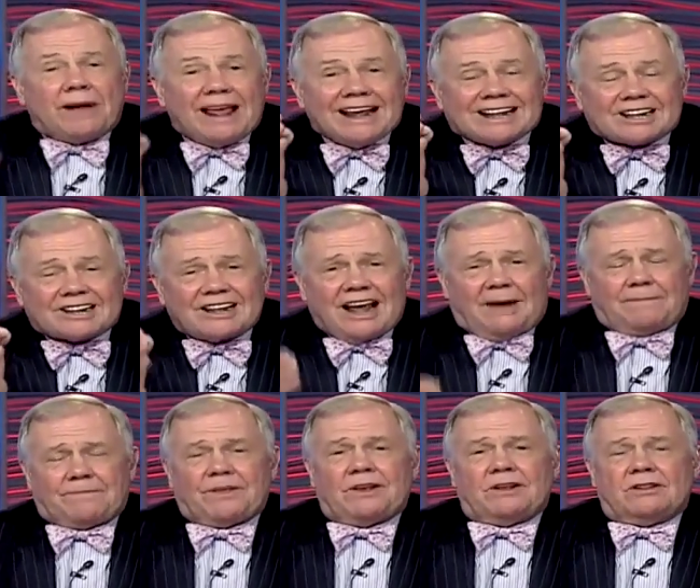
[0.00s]

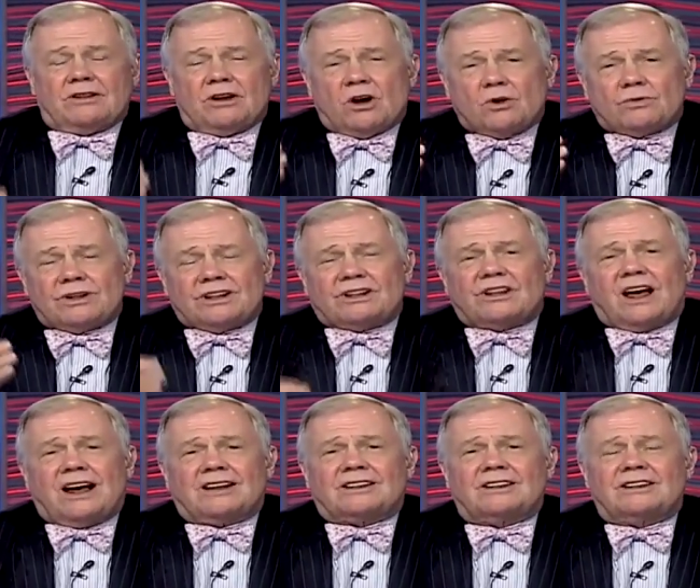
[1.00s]
Except the only
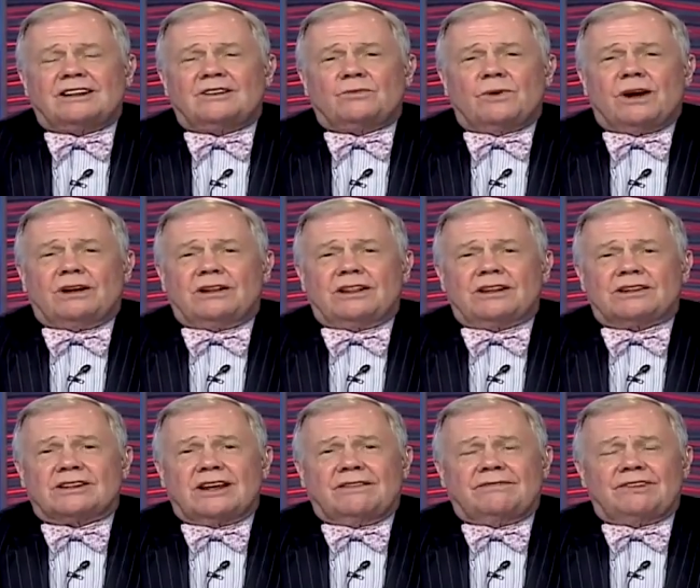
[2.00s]
stocks that did well in the
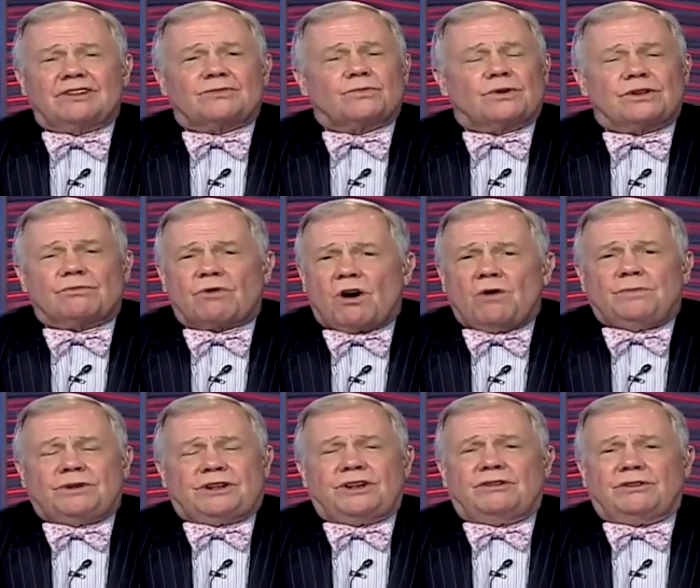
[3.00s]
70s were the raw
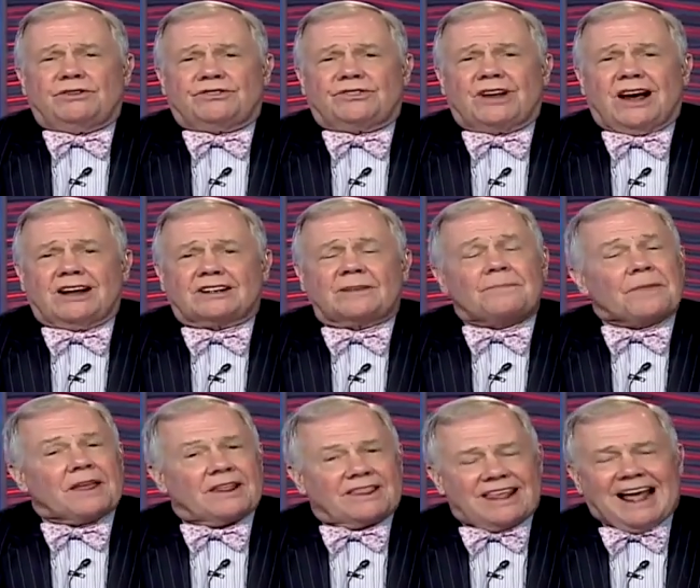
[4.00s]
material stocks.
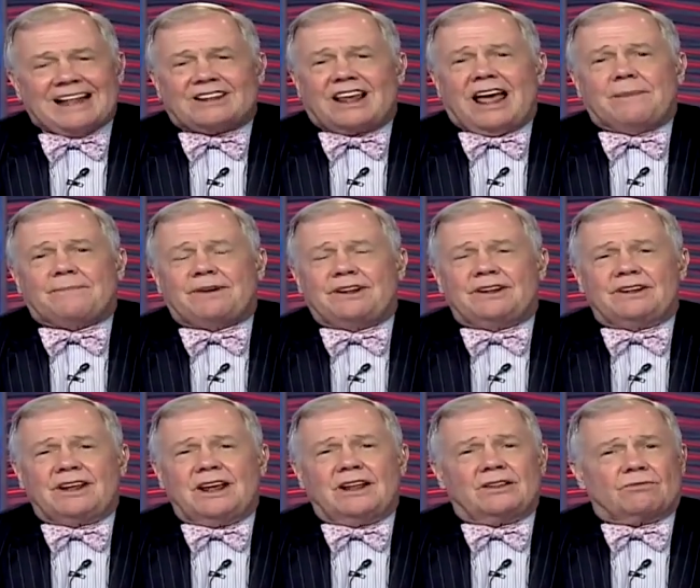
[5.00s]
That's happening
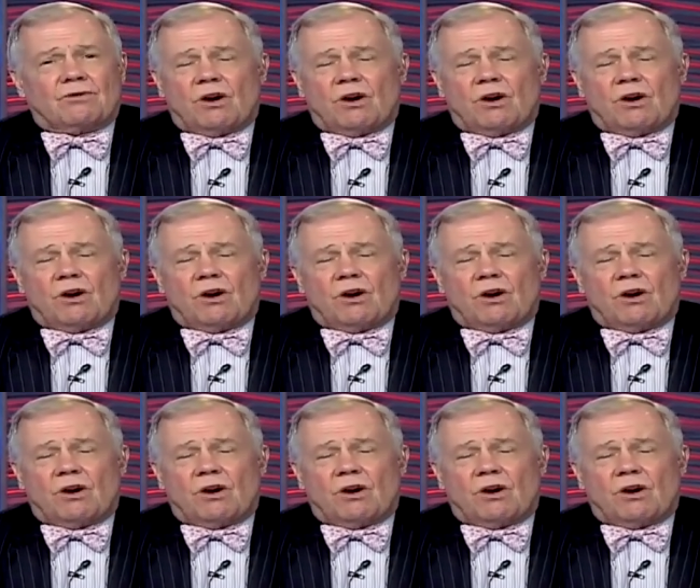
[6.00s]
again.